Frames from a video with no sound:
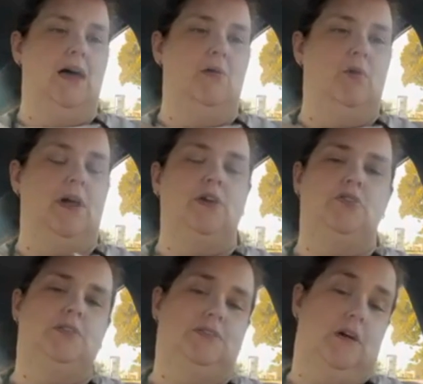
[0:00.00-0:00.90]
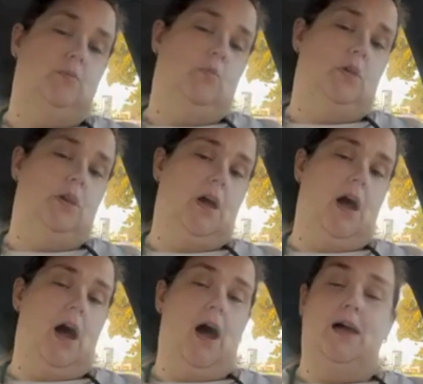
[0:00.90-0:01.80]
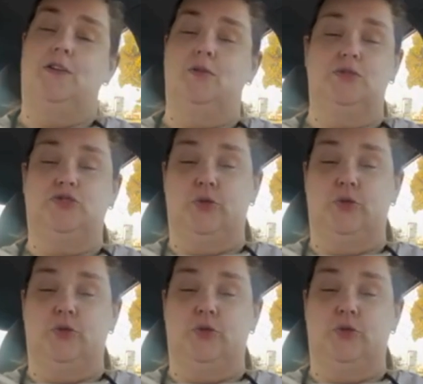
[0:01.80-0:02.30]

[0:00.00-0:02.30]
when I do design work, I don't